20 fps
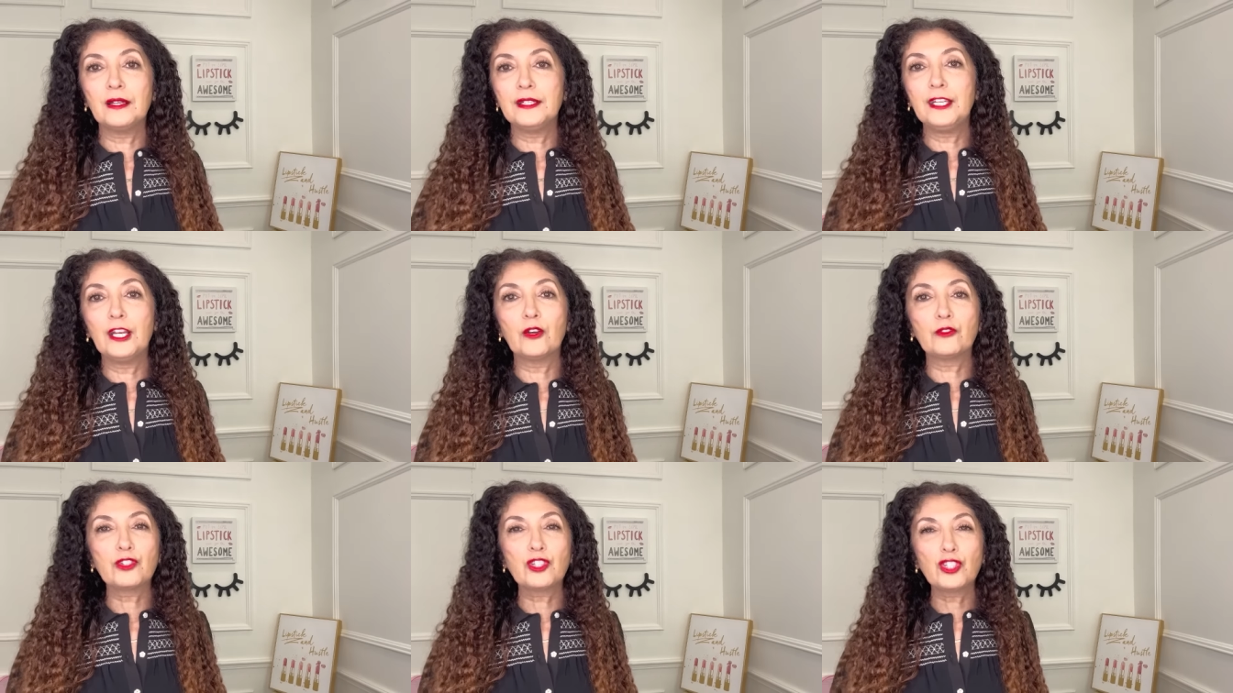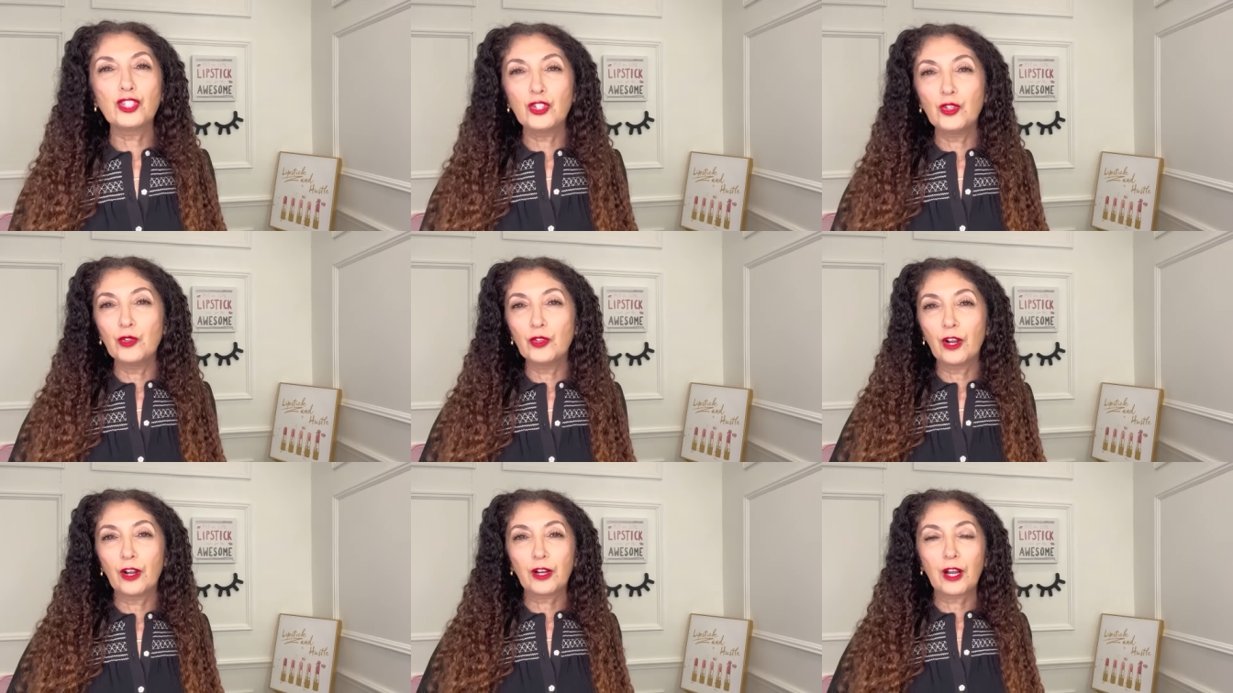you know,
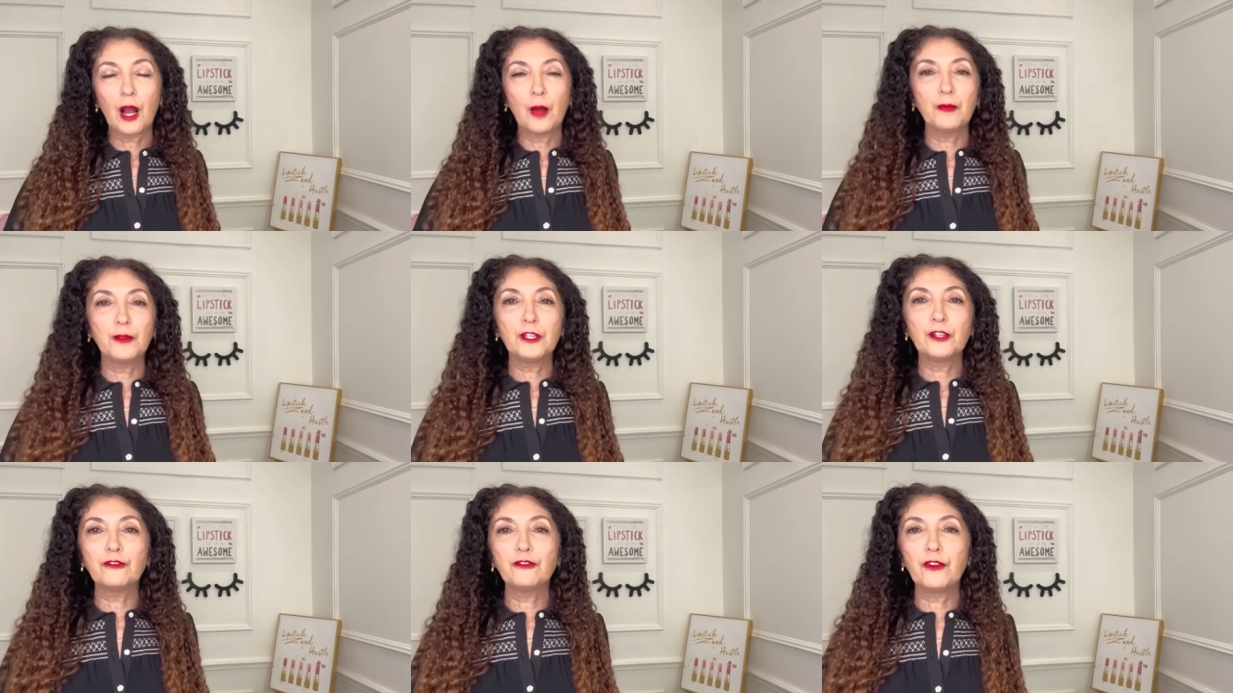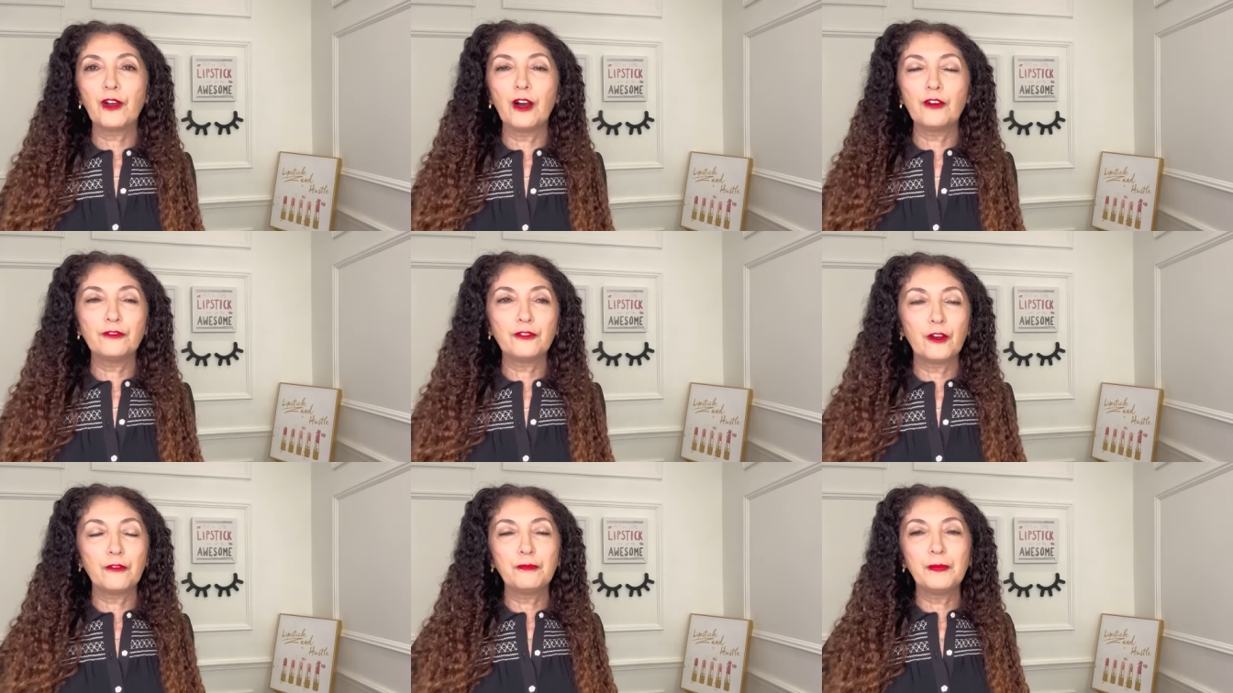suit or a couple of,
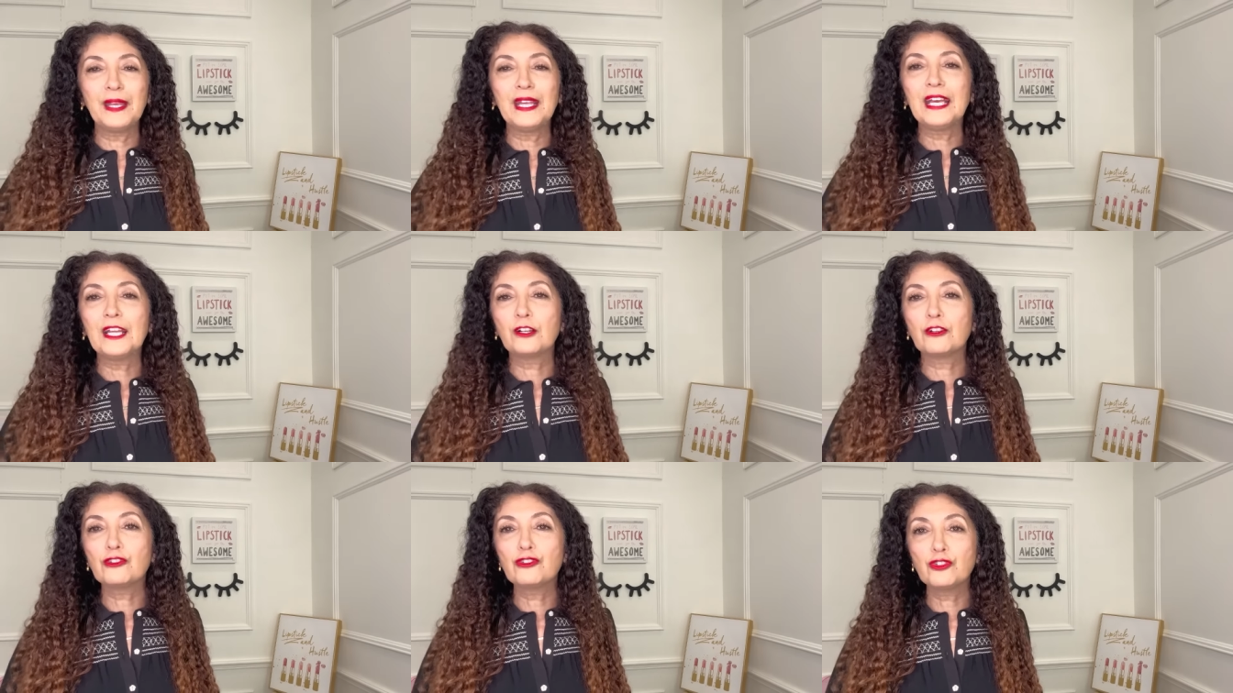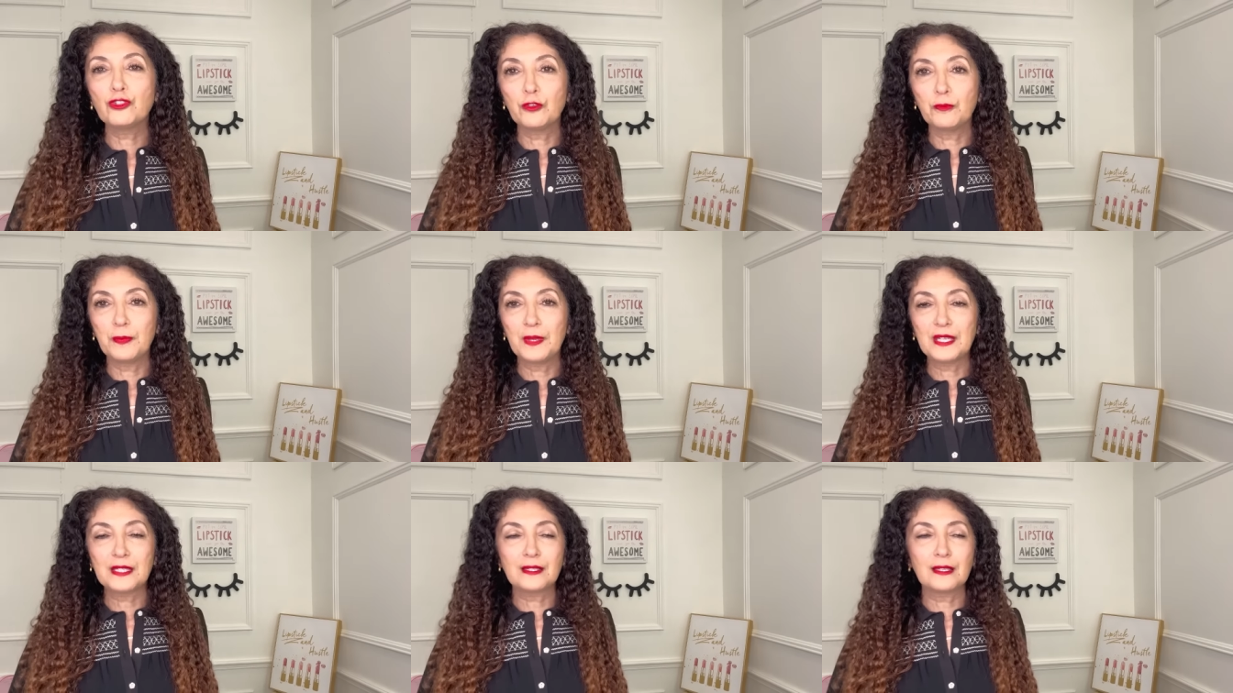of, of beginner
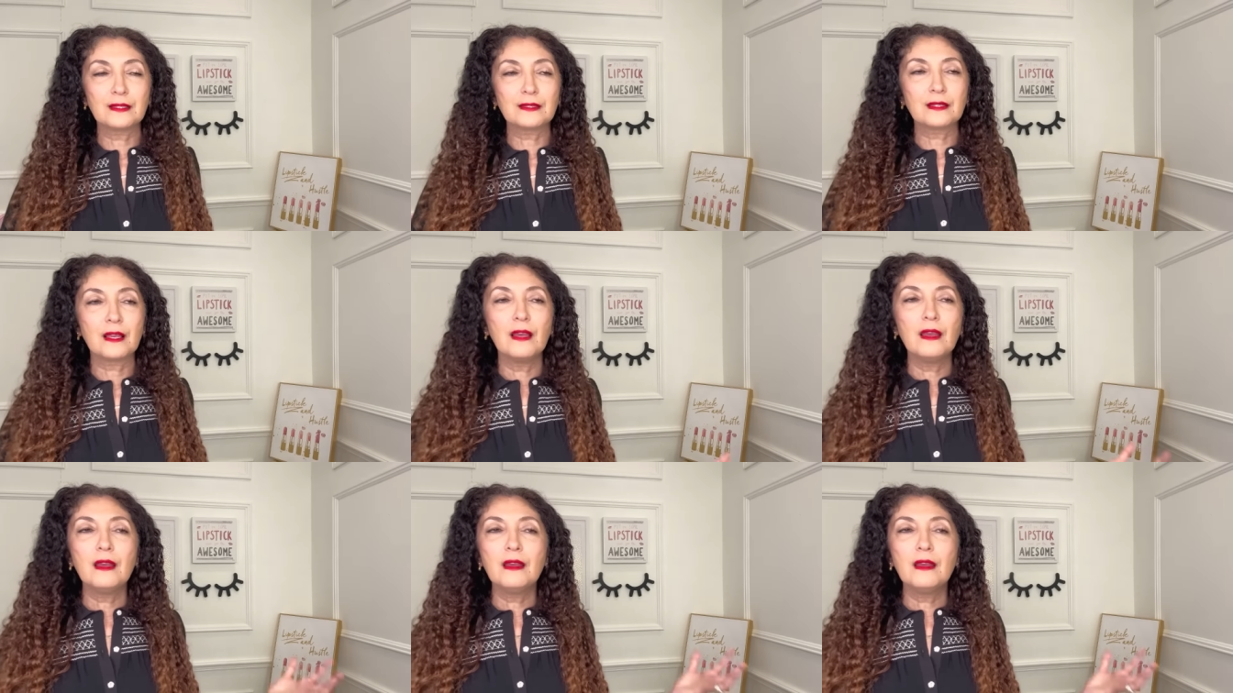suit pieces